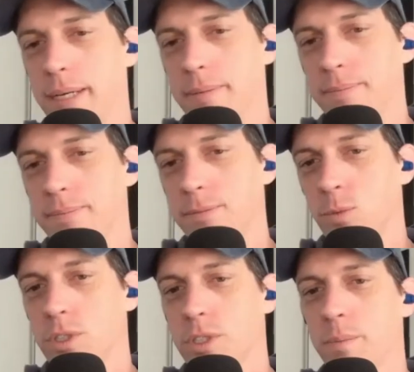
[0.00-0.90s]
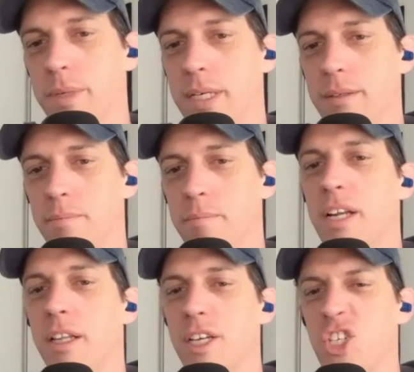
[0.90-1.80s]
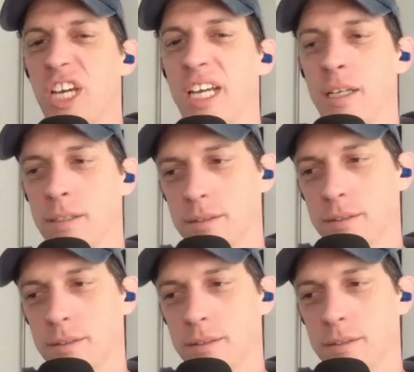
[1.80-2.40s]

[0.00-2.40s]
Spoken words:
Yeah. We'll still be Middleishing.